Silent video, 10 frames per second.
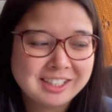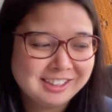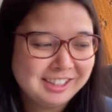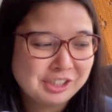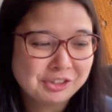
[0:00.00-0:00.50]
it
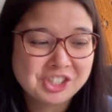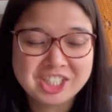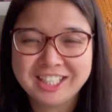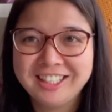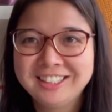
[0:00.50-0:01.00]
in
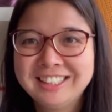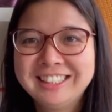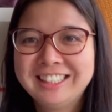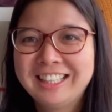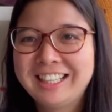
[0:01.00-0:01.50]
crochet.
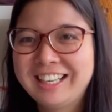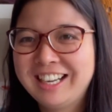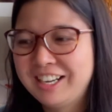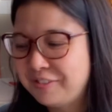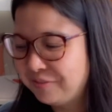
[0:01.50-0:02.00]

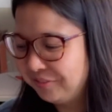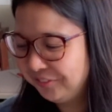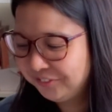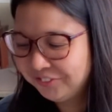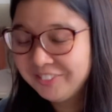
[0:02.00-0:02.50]

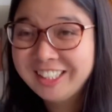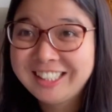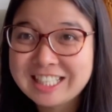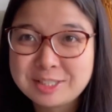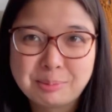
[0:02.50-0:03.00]

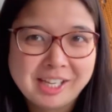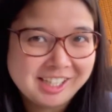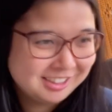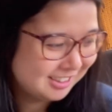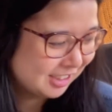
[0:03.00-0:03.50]
That's the plan.
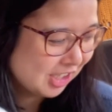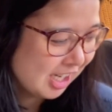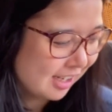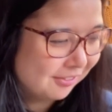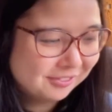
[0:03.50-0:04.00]
So
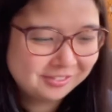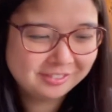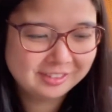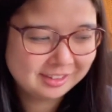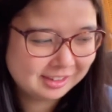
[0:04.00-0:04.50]
yeah,
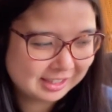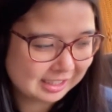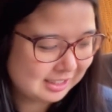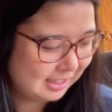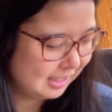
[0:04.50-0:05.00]

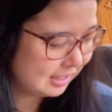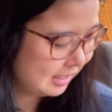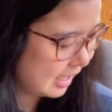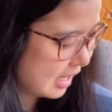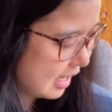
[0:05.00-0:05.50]
that's this
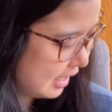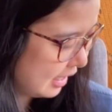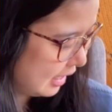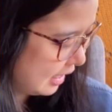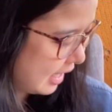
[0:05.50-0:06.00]
yarn.
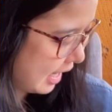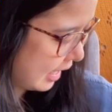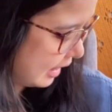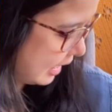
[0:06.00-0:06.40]
And